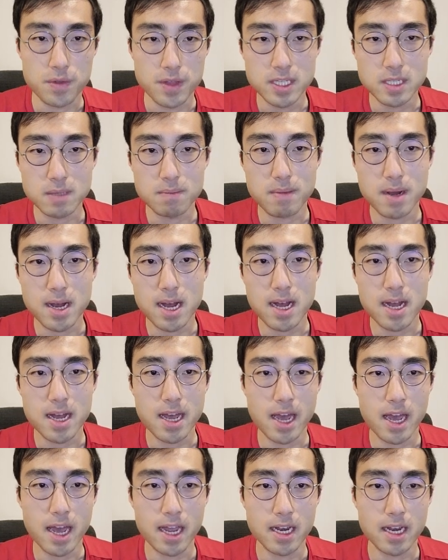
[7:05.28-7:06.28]
this
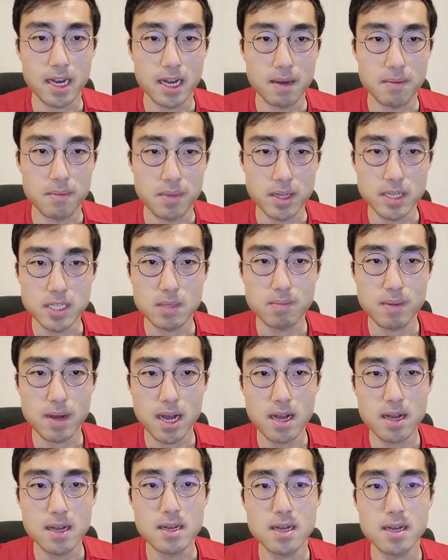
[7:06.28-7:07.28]
bar and this
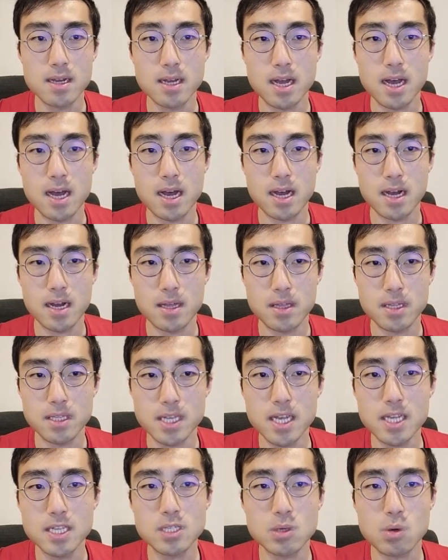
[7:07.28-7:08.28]
bar, the
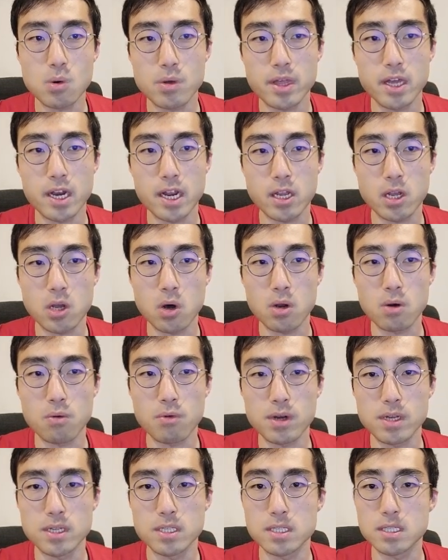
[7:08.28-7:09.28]
t-score that I got
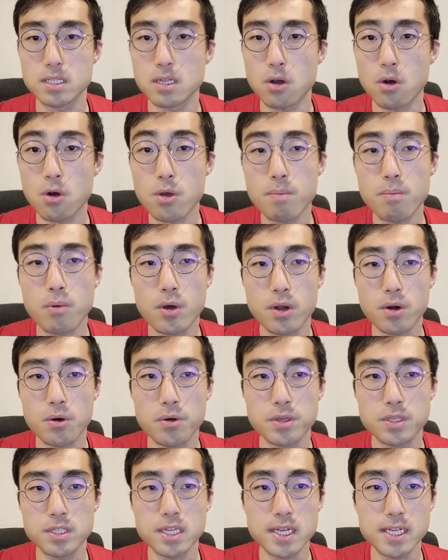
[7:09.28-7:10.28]
was
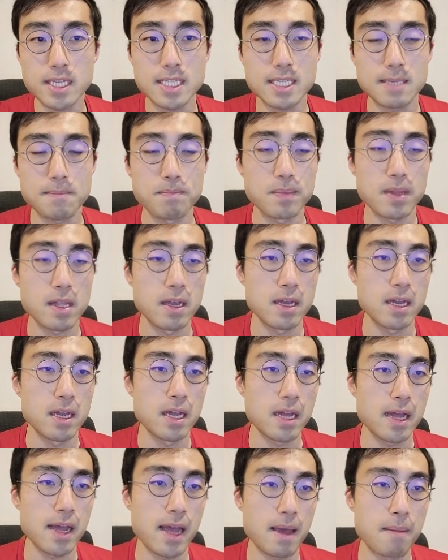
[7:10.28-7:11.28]
0.06.
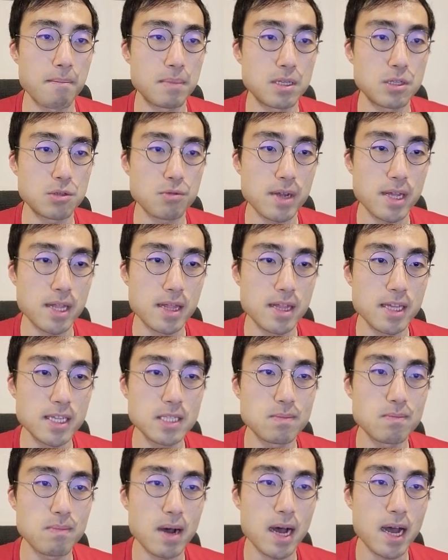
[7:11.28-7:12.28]
And between
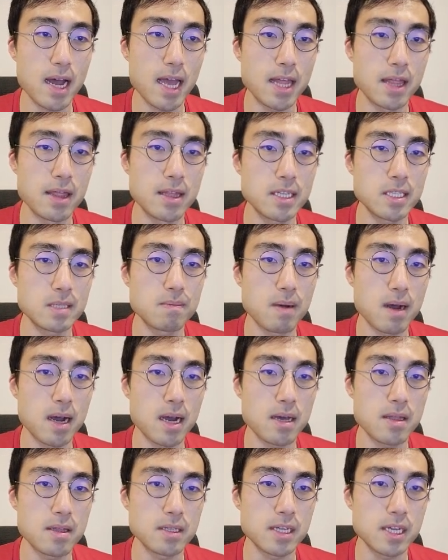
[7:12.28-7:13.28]
this bar and this
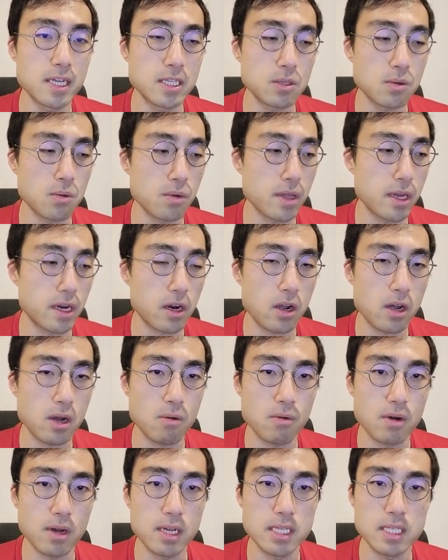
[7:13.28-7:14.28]
bar, the t-score that I
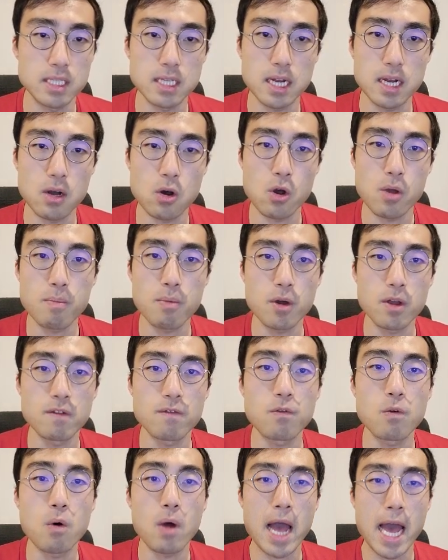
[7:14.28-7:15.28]
got was
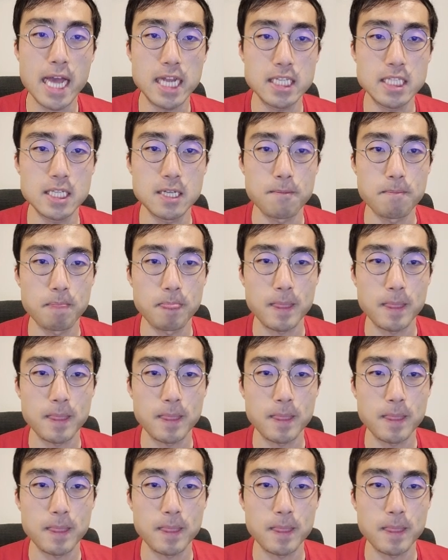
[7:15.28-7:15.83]
0.48.